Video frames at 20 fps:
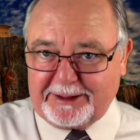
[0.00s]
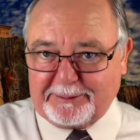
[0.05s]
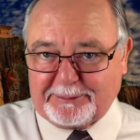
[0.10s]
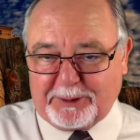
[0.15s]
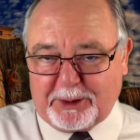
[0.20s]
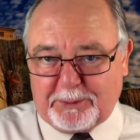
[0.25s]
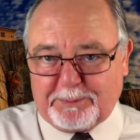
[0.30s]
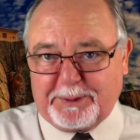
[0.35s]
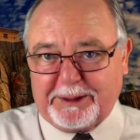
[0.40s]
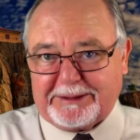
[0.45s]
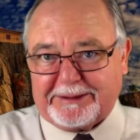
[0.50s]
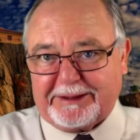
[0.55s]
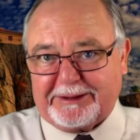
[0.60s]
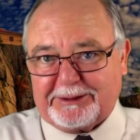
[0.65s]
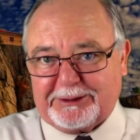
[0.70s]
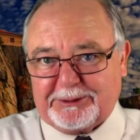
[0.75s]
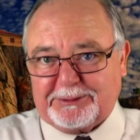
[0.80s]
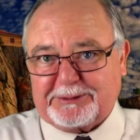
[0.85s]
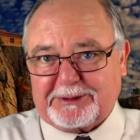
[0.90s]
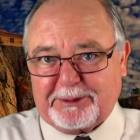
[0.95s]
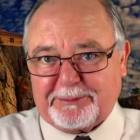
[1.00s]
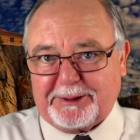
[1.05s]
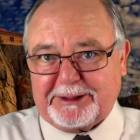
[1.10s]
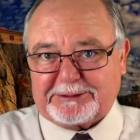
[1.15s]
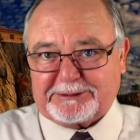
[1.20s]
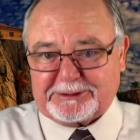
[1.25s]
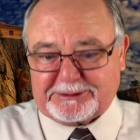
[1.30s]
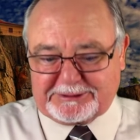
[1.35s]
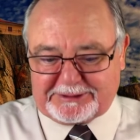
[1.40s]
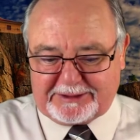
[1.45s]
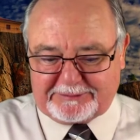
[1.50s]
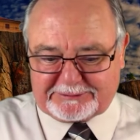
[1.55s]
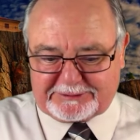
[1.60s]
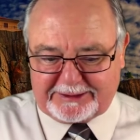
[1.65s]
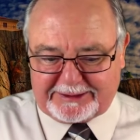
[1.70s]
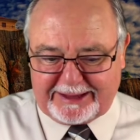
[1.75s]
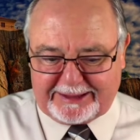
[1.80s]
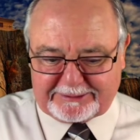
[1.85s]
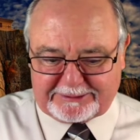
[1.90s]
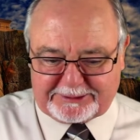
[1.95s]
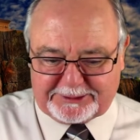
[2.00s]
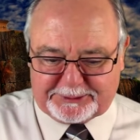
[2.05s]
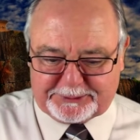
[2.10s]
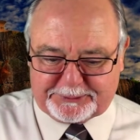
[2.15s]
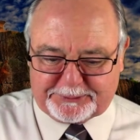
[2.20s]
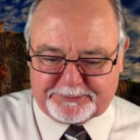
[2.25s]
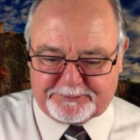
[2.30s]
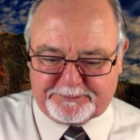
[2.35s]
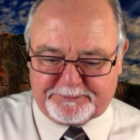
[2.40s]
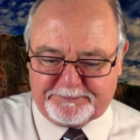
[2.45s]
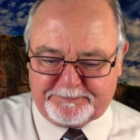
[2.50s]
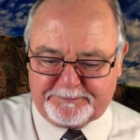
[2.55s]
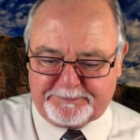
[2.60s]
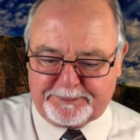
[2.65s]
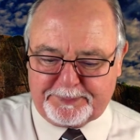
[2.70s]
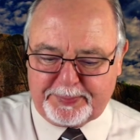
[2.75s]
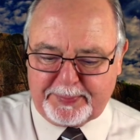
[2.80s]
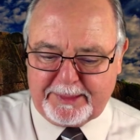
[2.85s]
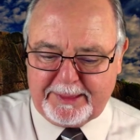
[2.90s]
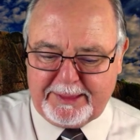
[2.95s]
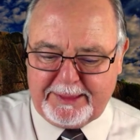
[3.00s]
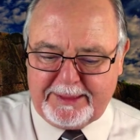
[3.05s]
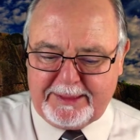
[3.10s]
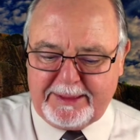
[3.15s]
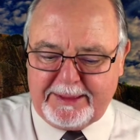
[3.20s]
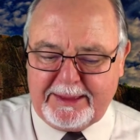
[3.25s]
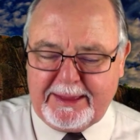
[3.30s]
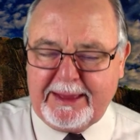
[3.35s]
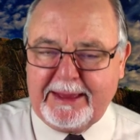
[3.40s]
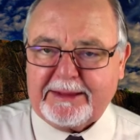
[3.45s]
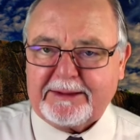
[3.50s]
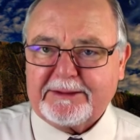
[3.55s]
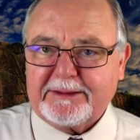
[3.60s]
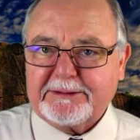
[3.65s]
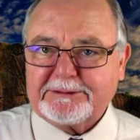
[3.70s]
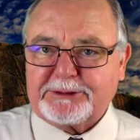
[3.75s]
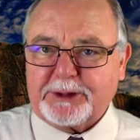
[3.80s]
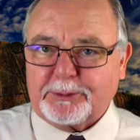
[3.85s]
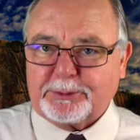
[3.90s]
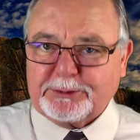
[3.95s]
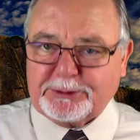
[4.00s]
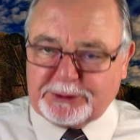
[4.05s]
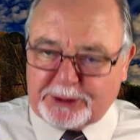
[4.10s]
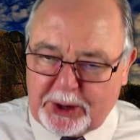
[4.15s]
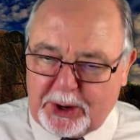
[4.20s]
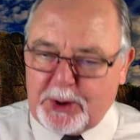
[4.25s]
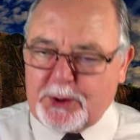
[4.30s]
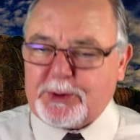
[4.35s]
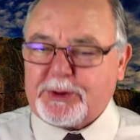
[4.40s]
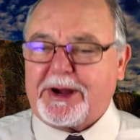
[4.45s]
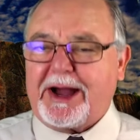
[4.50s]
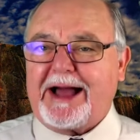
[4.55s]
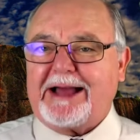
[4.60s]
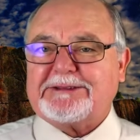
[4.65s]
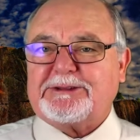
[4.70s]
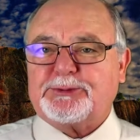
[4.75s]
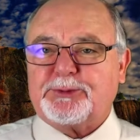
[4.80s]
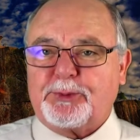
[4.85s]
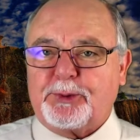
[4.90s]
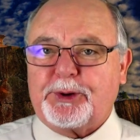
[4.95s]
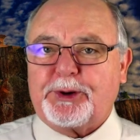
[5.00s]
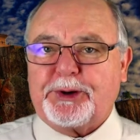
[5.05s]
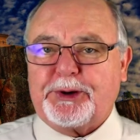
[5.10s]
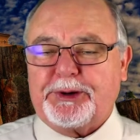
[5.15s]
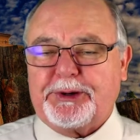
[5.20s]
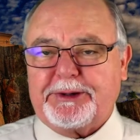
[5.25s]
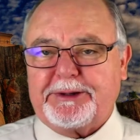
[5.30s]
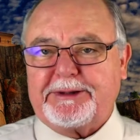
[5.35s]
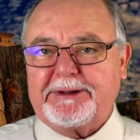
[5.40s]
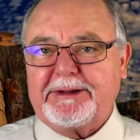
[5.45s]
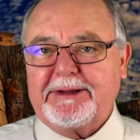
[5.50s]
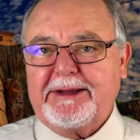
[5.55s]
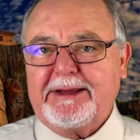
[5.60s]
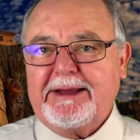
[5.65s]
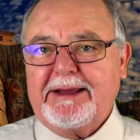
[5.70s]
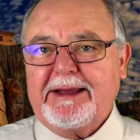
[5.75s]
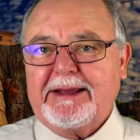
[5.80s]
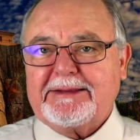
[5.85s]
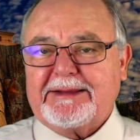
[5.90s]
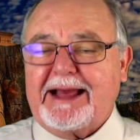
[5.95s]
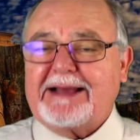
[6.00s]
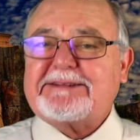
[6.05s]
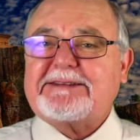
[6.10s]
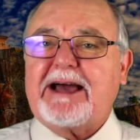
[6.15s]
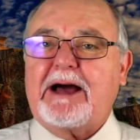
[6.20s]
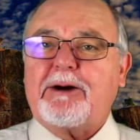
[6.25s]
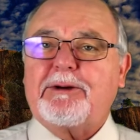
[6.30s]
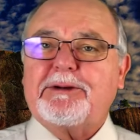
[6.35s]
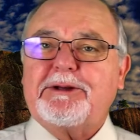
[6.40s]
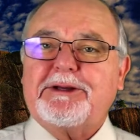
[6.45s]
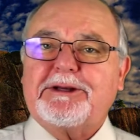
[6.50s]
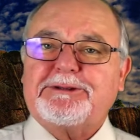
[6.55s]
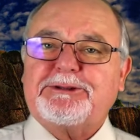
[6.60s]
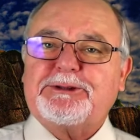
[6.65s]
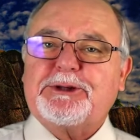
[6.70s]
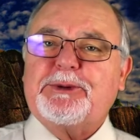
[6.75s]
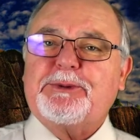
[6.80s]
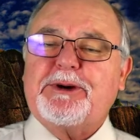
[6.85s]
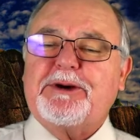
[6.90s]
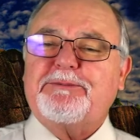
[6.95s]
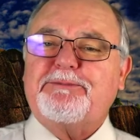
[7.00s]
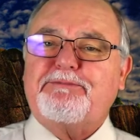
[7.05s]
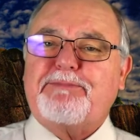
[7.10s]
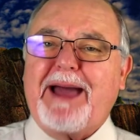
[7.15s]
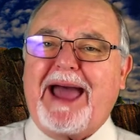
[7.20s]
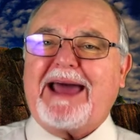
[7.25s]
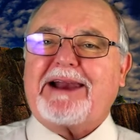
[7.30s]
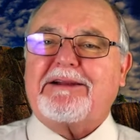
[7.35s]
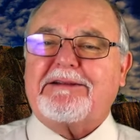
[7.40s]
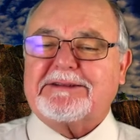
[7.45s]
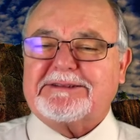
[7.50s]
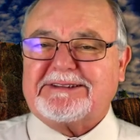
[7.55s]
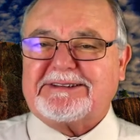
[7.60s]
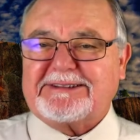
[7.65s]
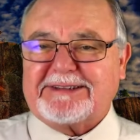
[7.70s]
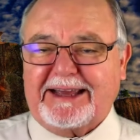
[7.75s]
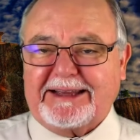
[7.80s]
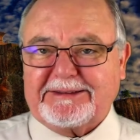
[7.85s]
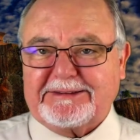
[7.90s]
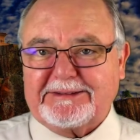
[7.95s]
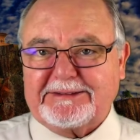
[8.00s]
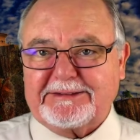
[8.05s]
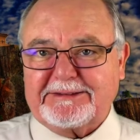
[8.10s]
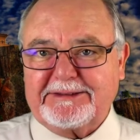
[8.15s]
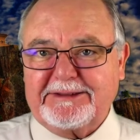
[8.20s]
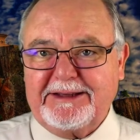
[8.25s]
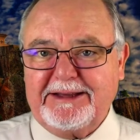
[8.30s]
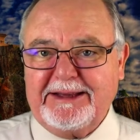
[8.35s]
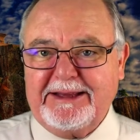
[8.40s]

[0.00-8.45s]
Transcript: I'm hoping that you commit yourself to that too. So know God's word. That's how Yeshua battled Satan.